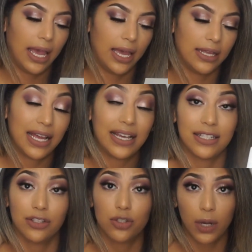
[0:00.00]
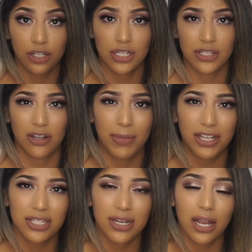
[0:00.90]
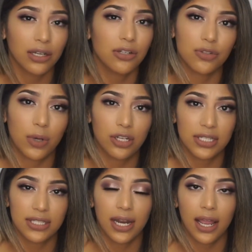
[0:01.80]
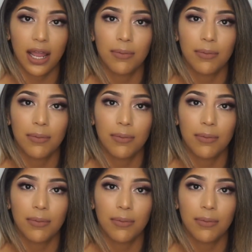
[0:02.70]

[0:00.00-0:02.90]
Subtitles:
and has done swatches, so I'm actually not going to do swatches today.